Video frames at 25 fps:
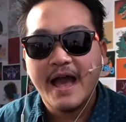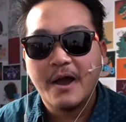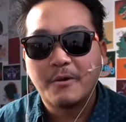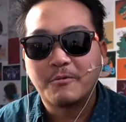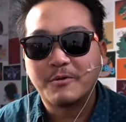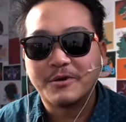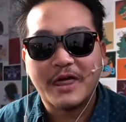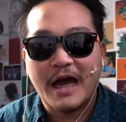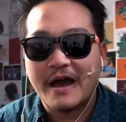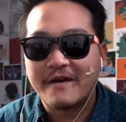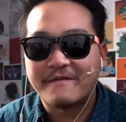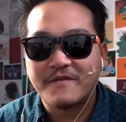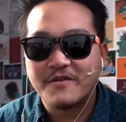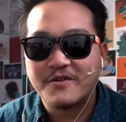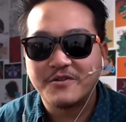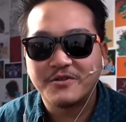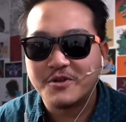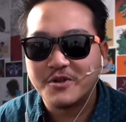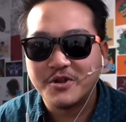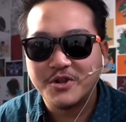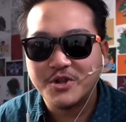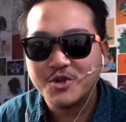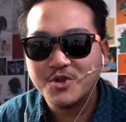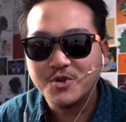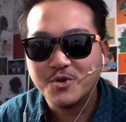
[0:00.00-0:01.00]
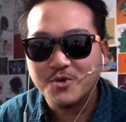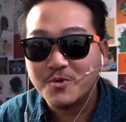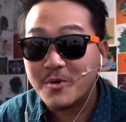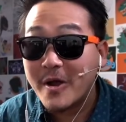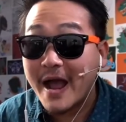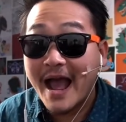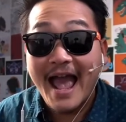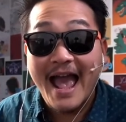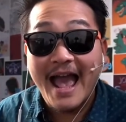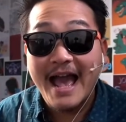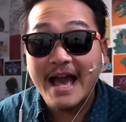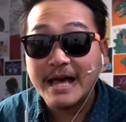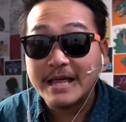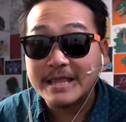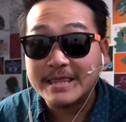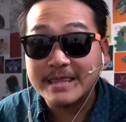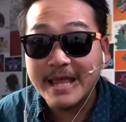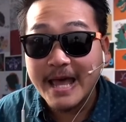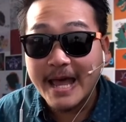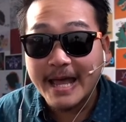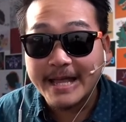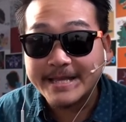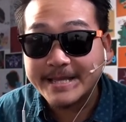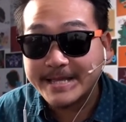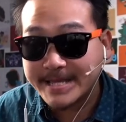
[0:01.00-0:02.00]
without further ado,
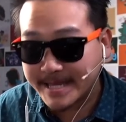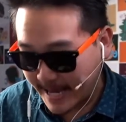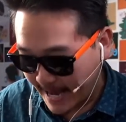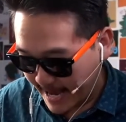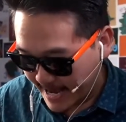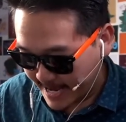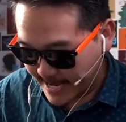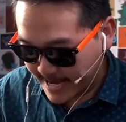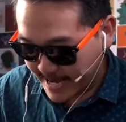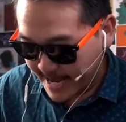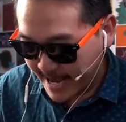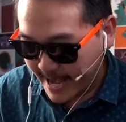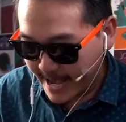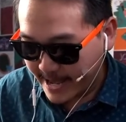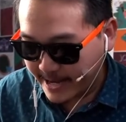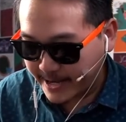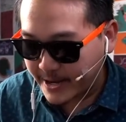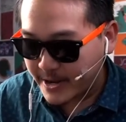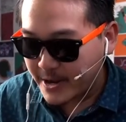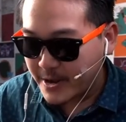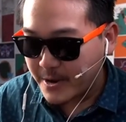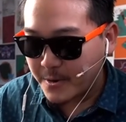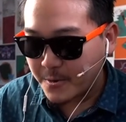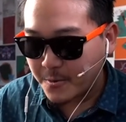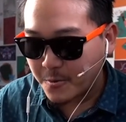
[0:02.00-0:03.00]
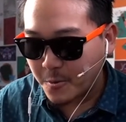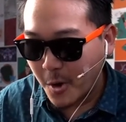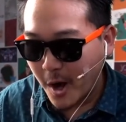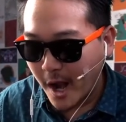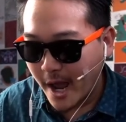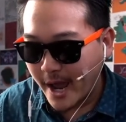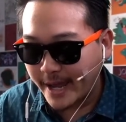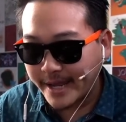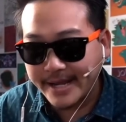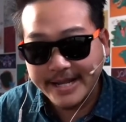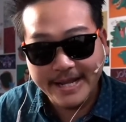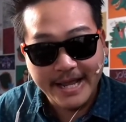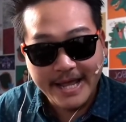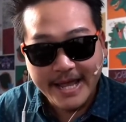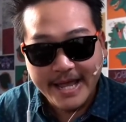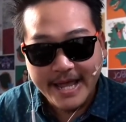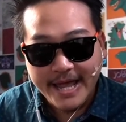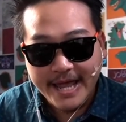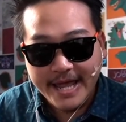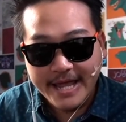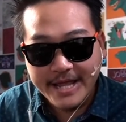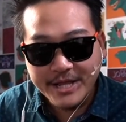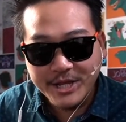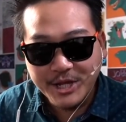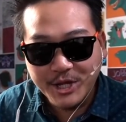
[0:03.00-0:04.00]
let's get right
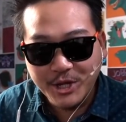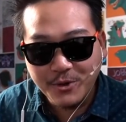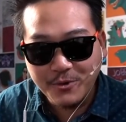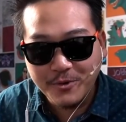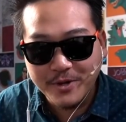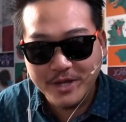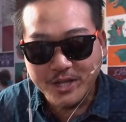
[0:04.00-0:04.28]
into